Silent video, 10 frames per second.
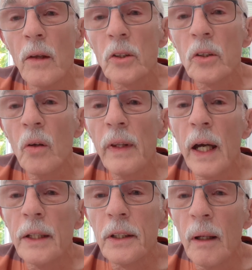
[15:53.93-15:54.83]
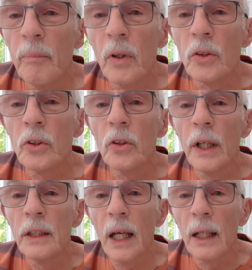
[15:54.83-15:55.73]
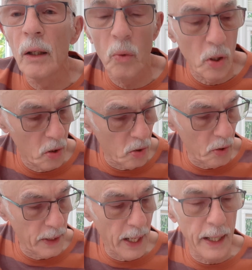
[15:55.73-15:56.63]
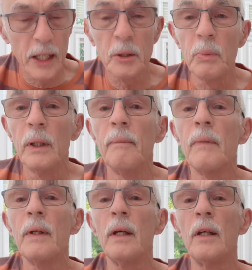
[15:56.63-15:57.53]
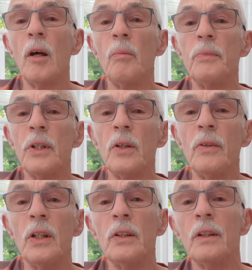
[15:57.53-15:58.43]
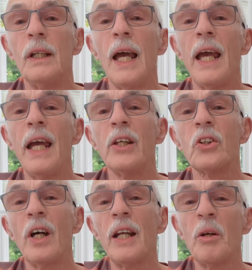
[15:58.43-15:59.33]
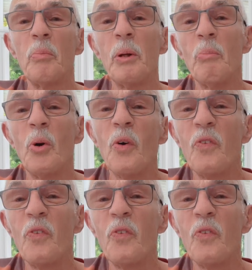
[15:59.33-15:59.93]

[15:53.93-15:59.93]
So that's, I'm not sure exactly what chord that is, but in open tunings, it's kind of a bit more